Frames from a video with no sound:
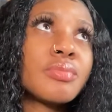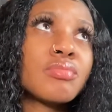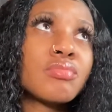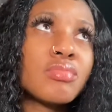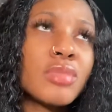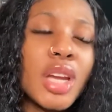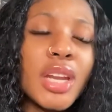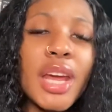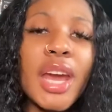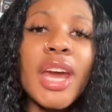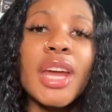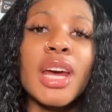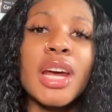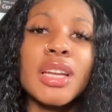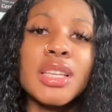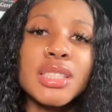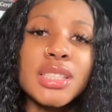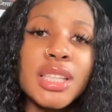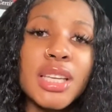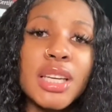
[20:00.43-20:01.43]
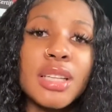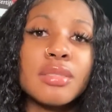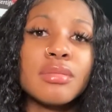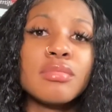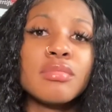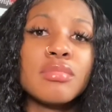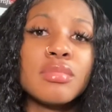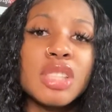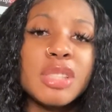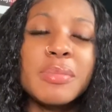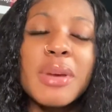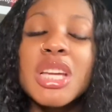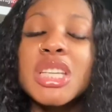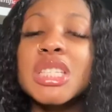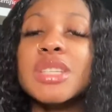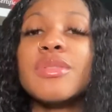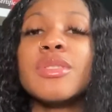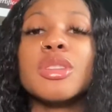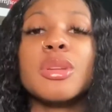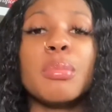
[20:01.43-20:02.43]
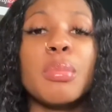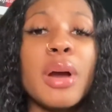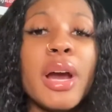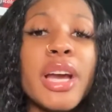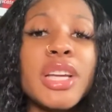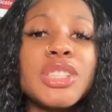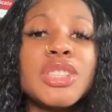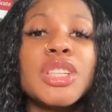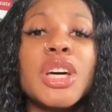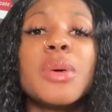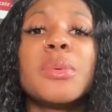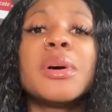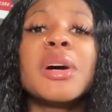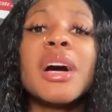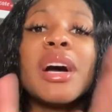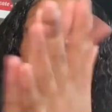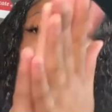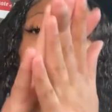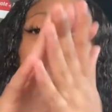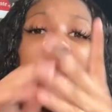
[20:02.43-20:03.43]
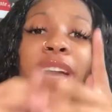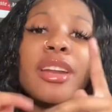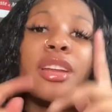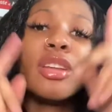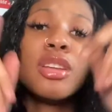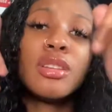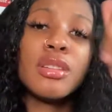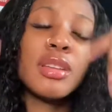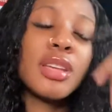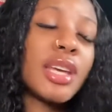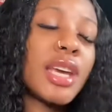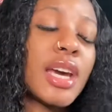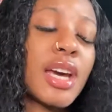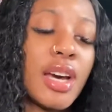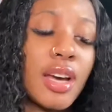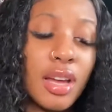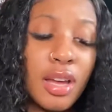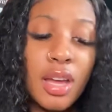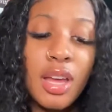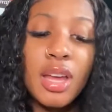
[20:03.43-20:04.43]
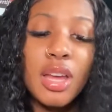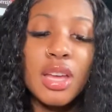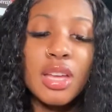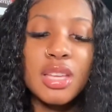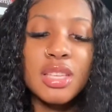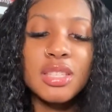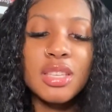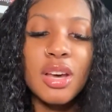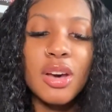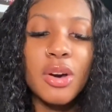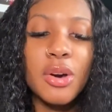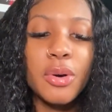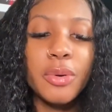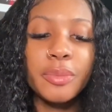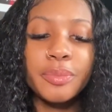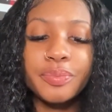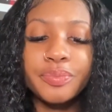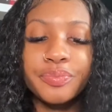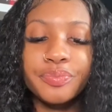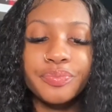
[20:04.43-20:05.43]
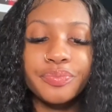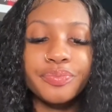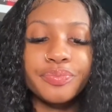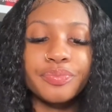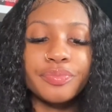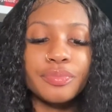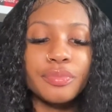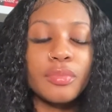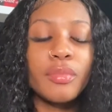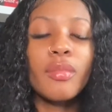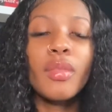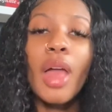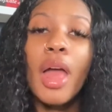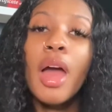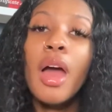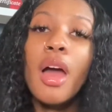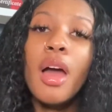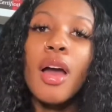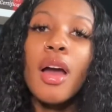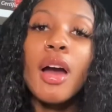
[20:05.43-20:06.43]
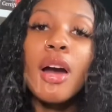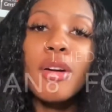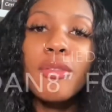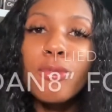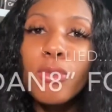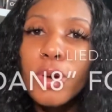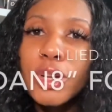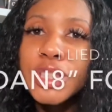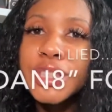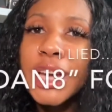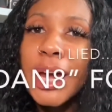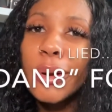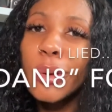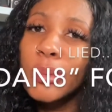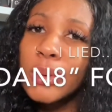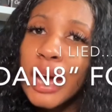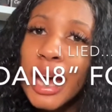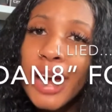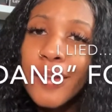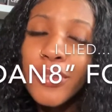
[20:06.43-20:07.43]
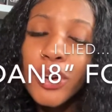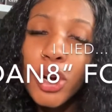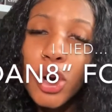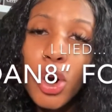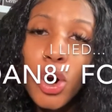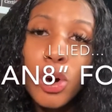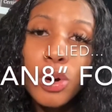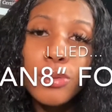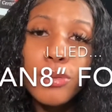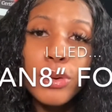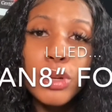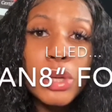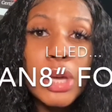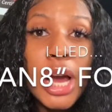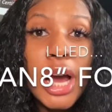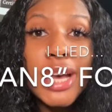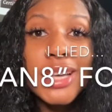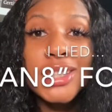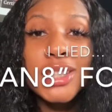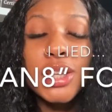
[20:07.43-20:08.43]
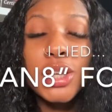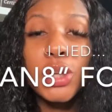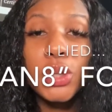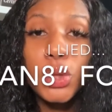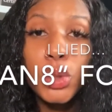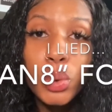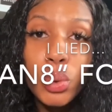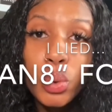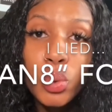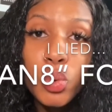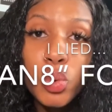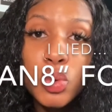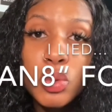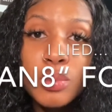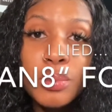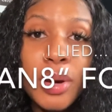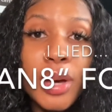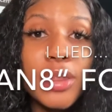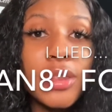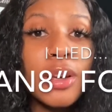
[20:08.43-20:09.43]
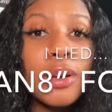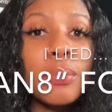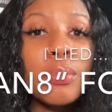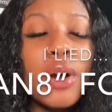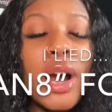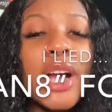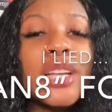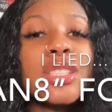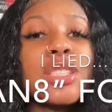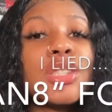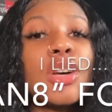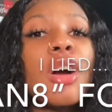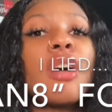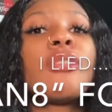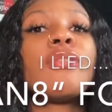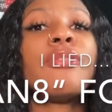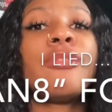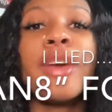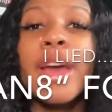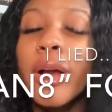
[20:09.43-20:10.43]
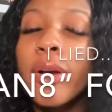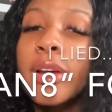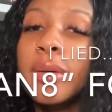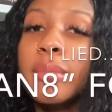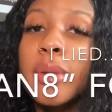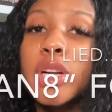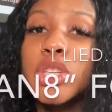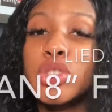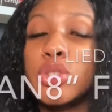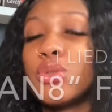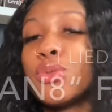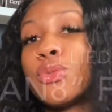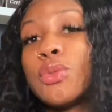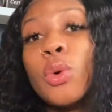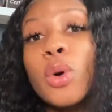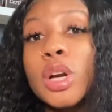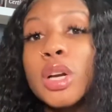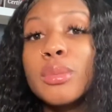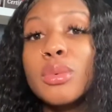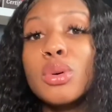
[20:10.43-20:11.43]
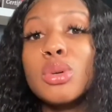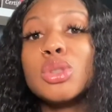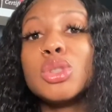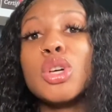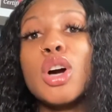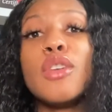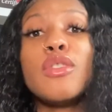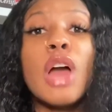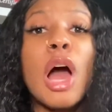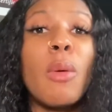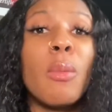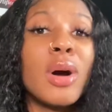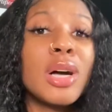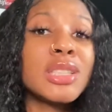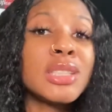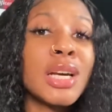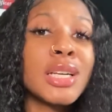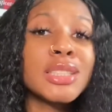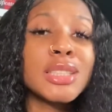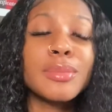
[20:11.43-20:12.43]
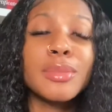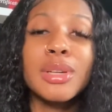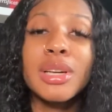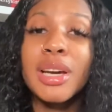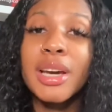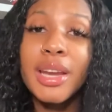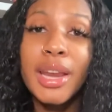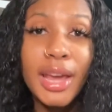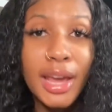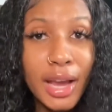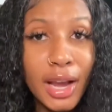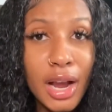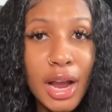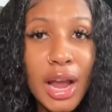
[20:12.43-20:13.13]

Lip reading: an 8 out of 10, especially for the price. You know what? A 9. Yeah. So unfortunately, I do not have a code for you guys to use, but their prices are very much affordable. So if y'all want y'all some good hair